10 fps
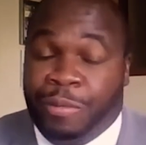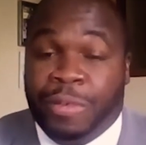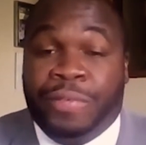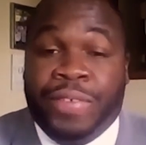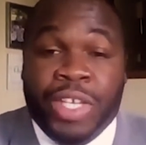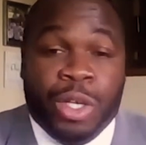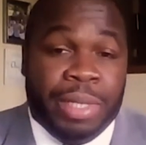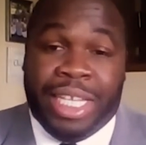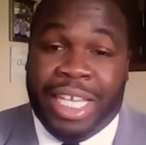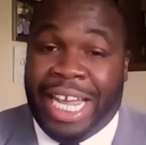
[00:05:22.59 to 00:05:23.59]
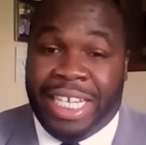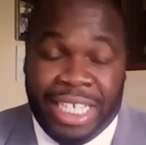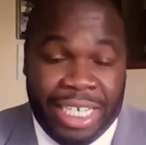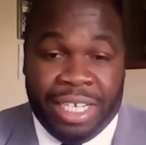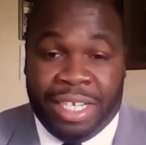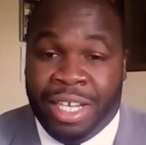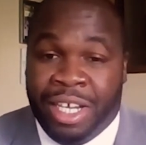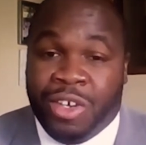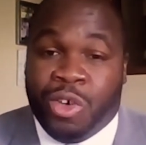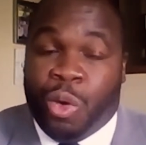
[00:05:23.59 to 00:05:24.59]
The fulfillment that I
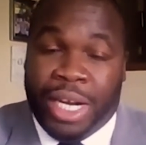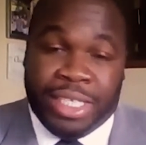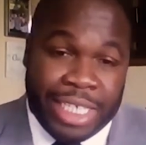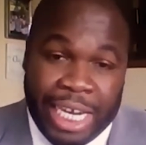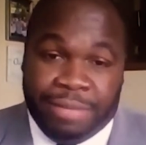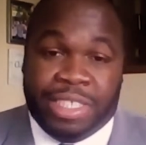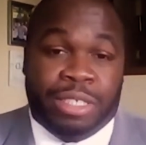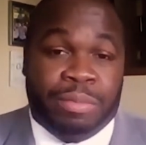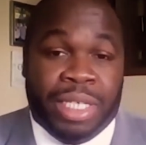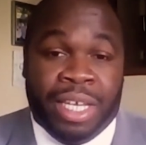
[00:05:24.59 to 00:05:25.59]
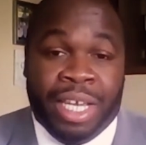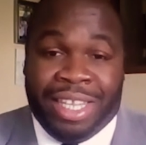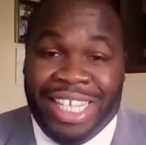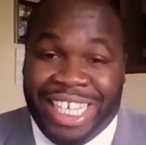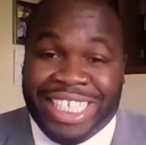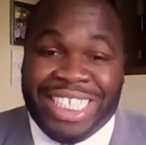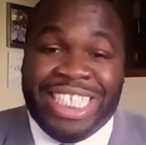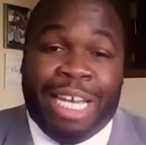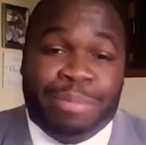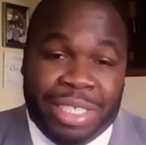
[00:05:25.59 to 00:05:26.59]
needed, Christ gave to me. The
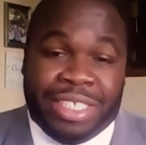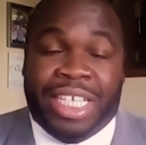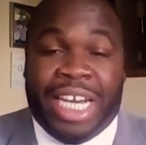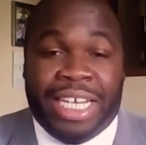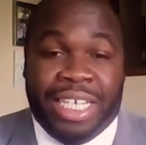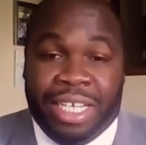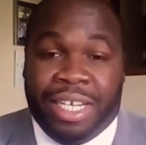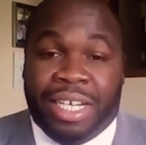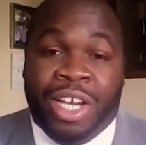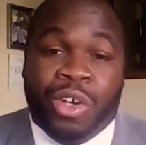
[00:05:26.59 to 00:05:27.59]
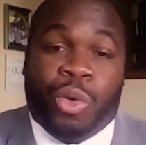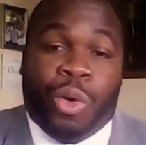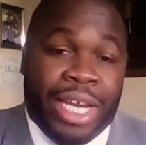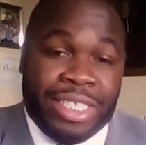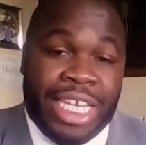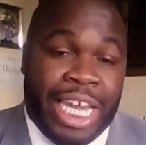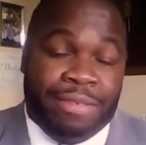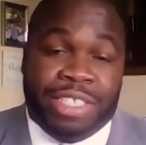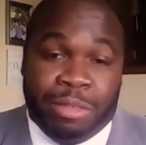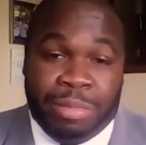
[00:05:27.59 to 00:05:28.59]
acceptance that I needed, Christ
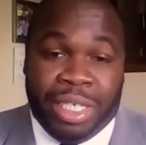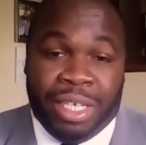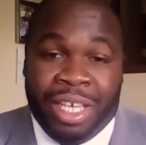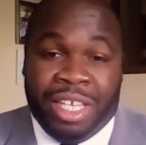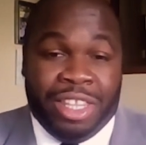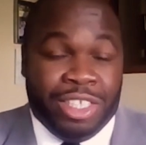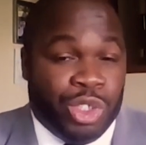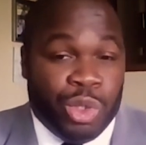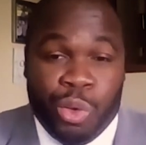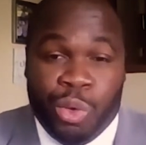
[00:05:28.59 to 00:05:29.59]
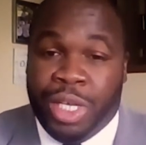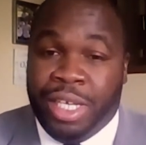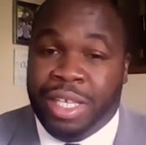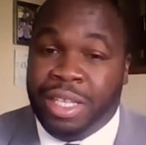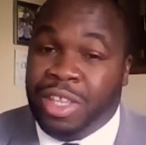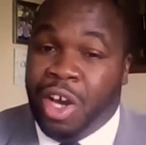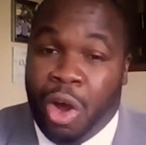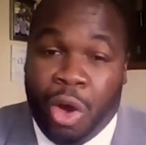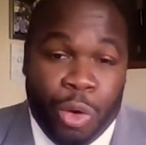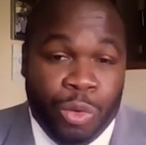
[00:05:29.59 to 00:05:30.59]
gave to me. The joy,
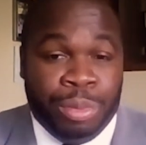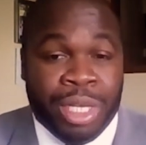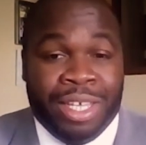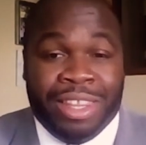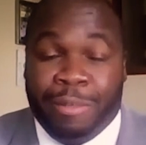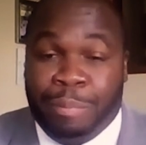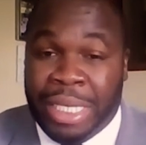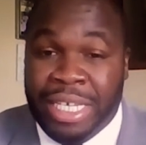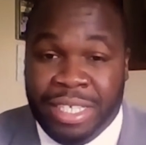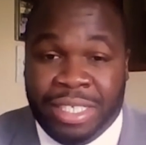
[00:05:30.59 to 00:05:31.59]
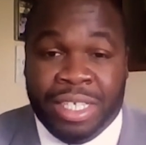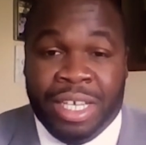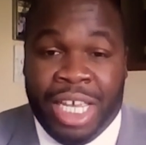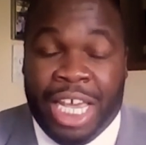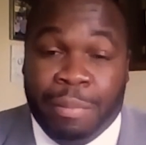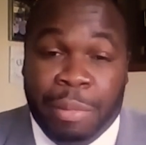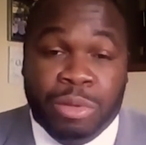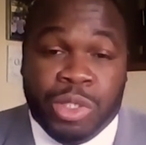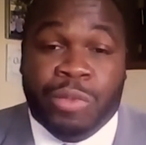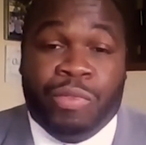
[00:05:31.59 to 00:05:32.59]
the hope, the peace,
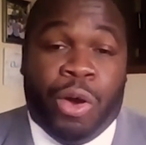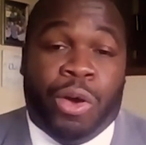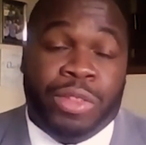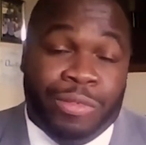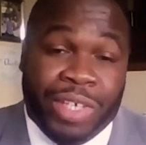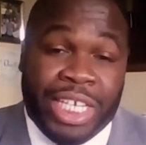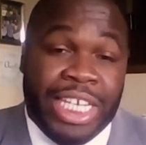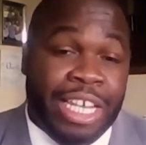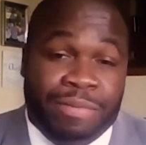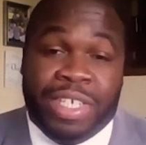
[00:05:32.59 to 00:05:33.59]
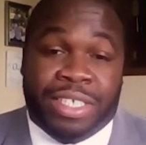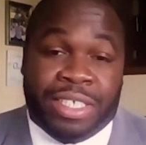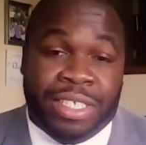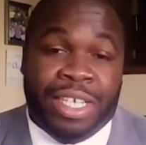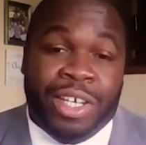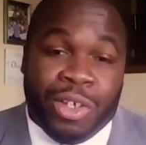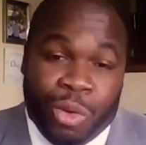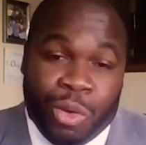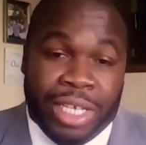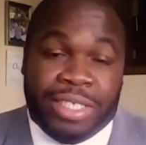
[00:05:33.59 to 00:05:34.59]
and most of all, the forgiveness
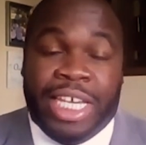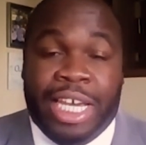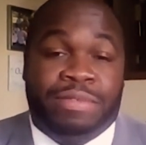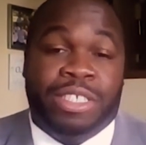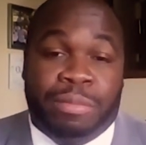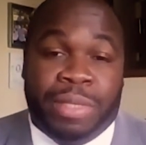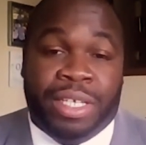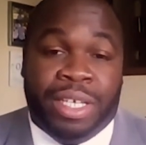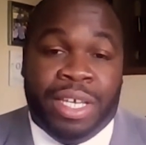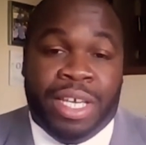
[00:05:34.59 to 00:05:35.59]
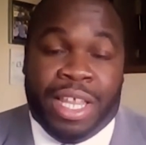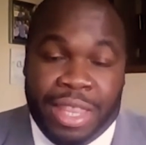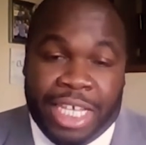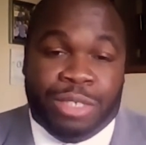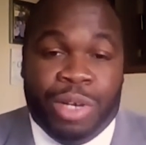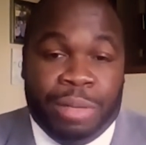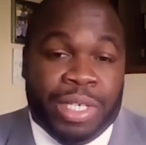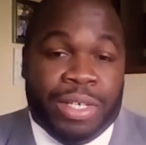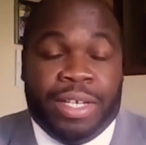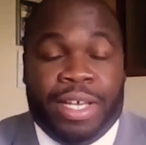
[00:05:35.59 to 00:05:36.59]
Christ gave to me. And that's
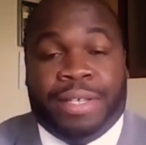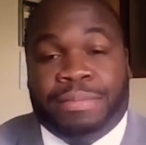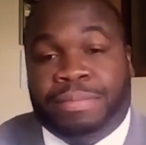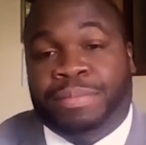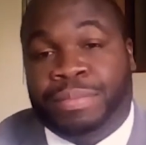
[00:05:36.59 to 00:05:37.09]
why I'm here today.